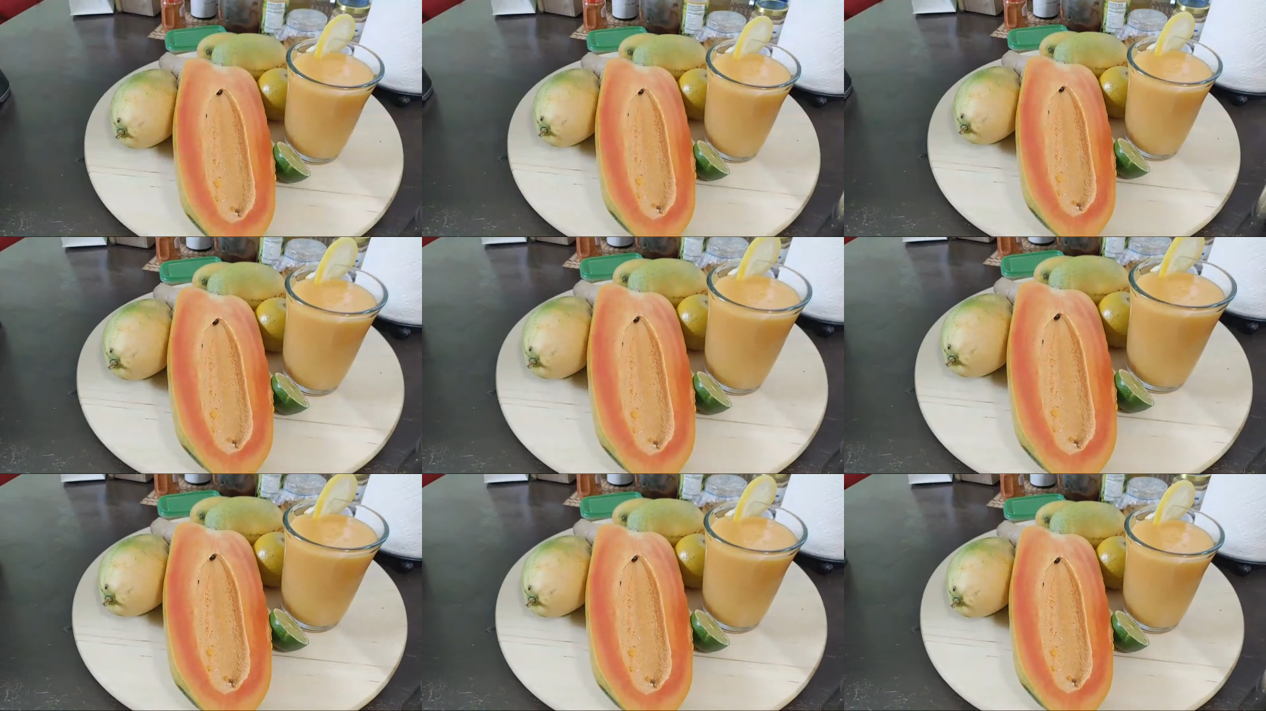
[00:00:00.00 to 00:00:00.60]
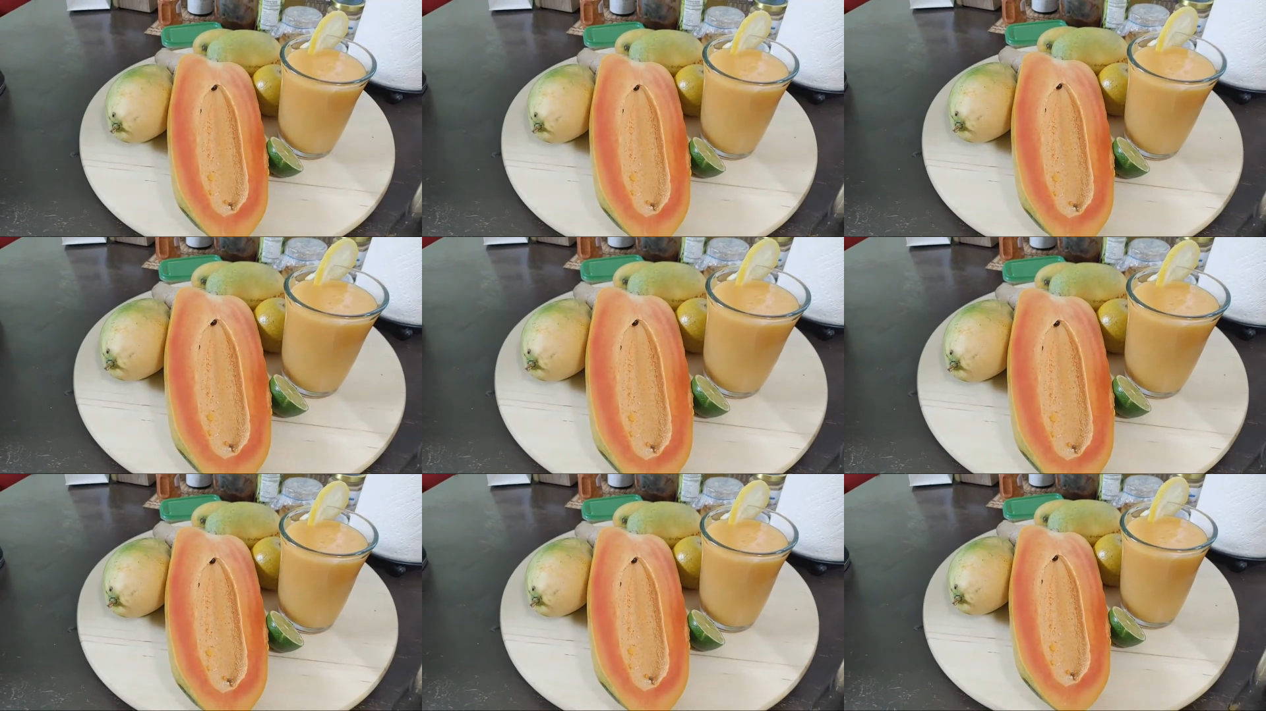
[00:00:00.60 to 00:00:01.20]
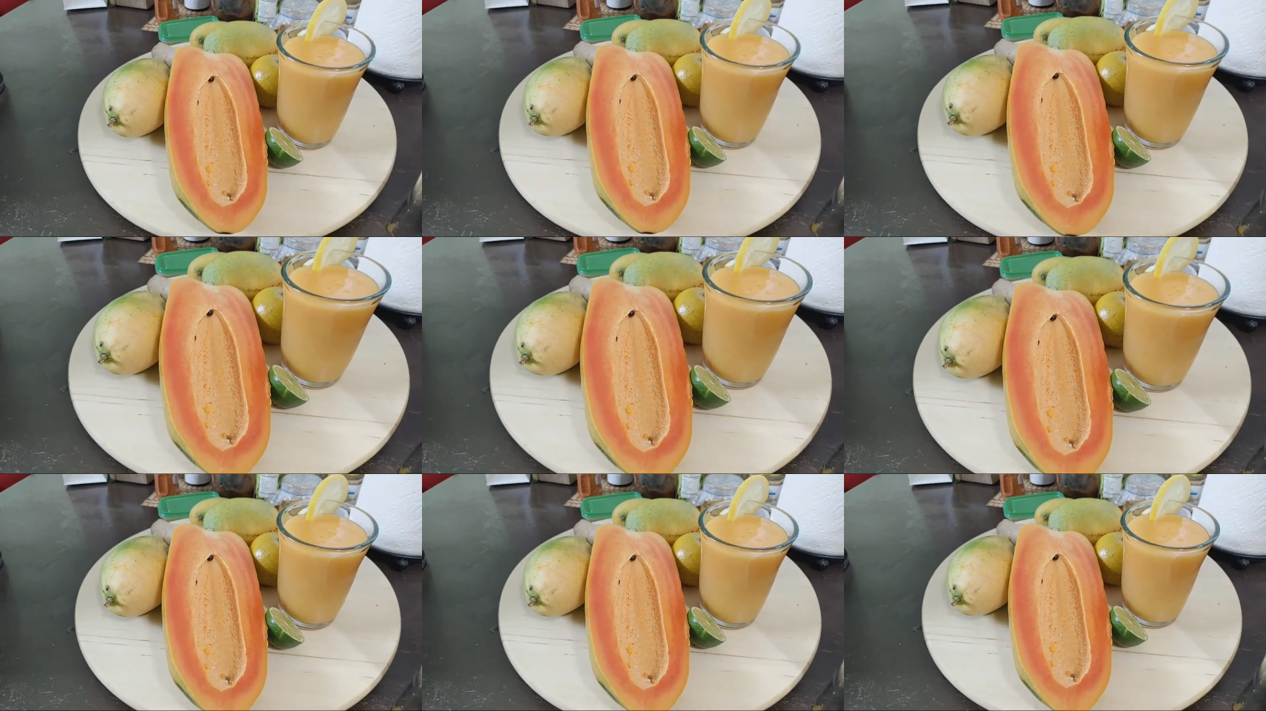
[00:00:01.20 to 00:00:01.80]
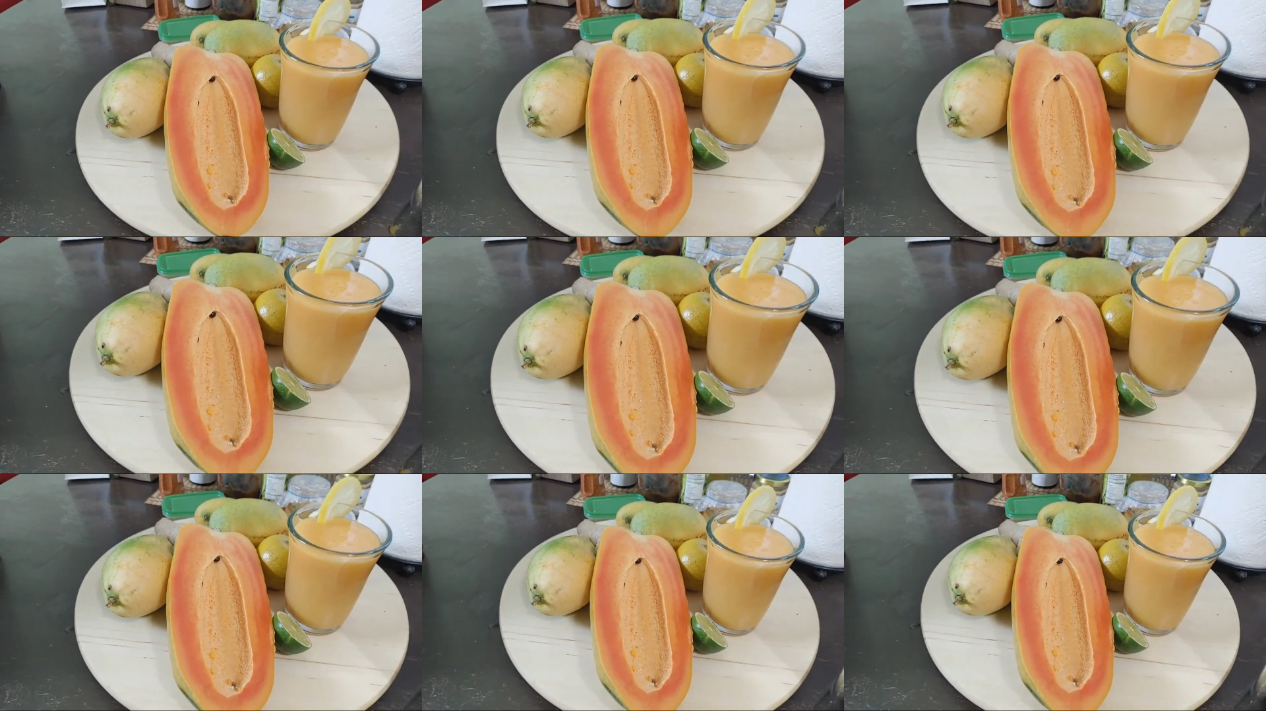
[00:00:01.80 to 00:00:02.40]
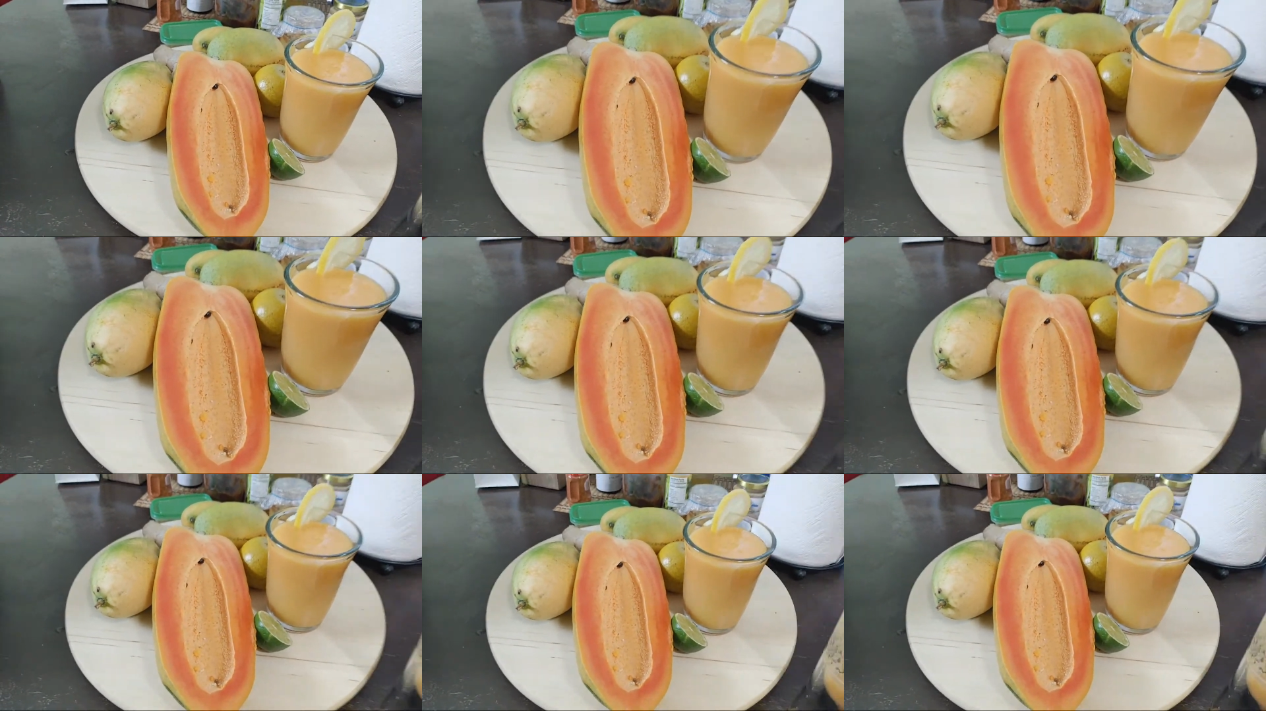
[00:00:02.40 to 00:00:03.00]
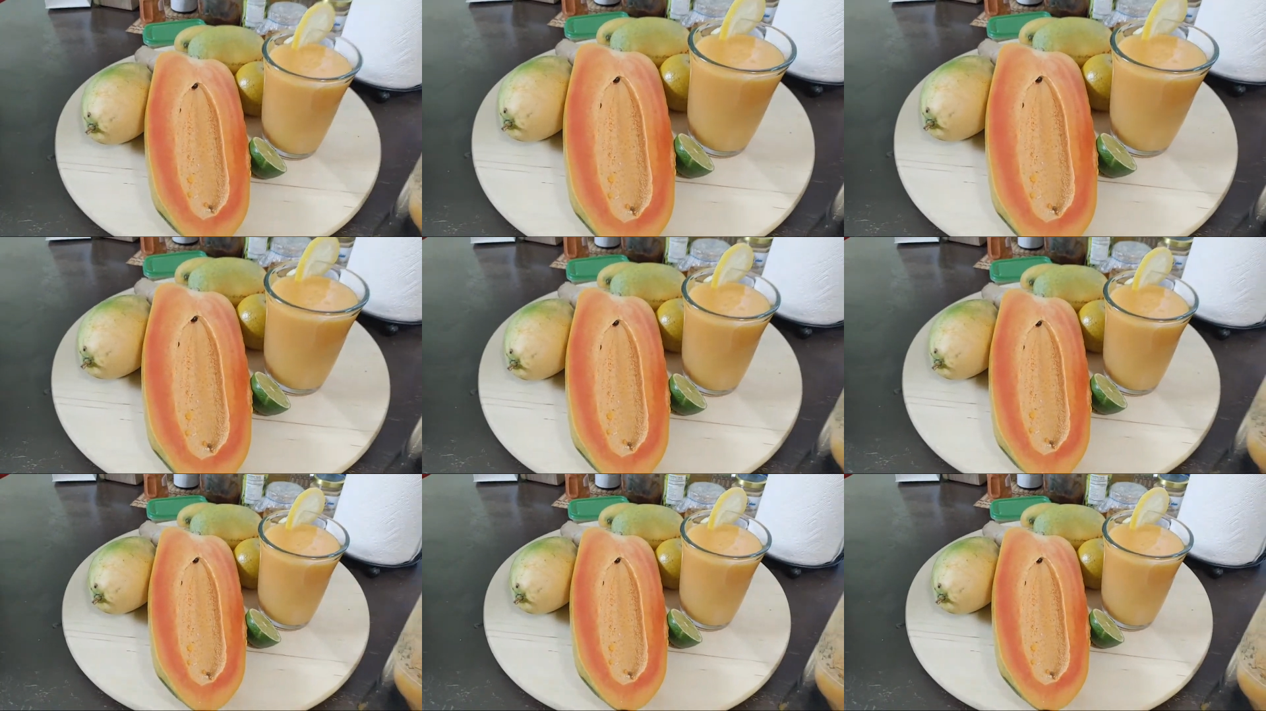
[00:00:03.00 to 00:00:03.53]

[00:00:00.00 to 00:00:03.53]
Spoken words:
[unreadable: no face in view]